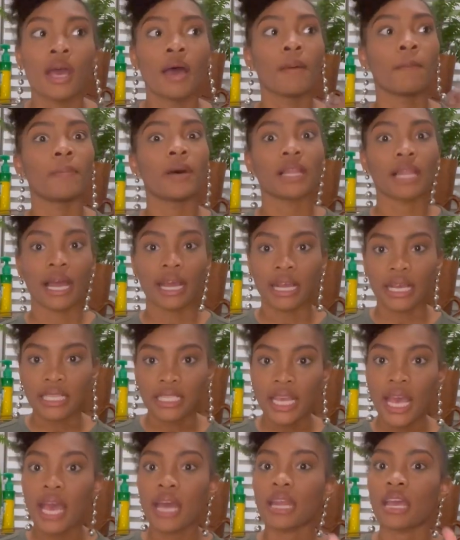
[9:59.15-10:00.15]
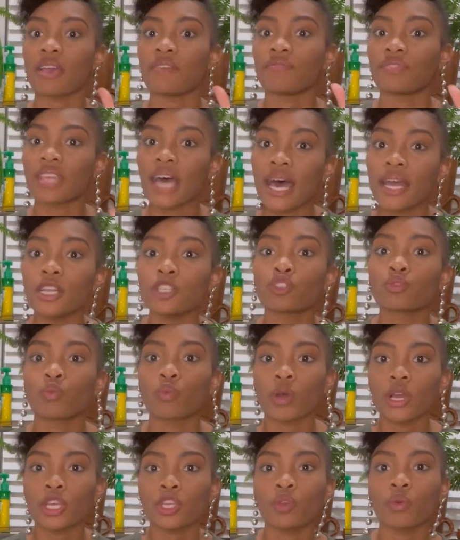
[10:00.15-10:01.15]
But like I said, if that is
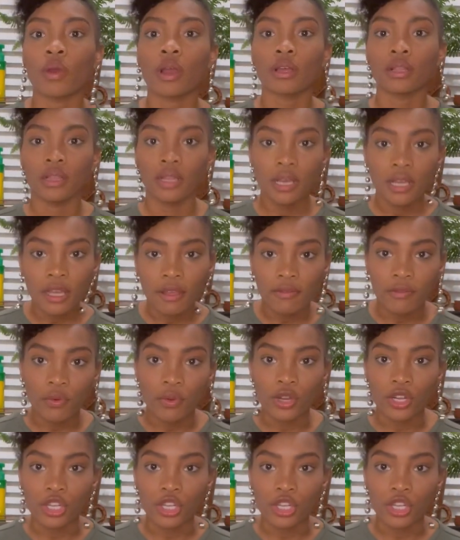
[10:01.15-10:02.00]
what you are looking for in a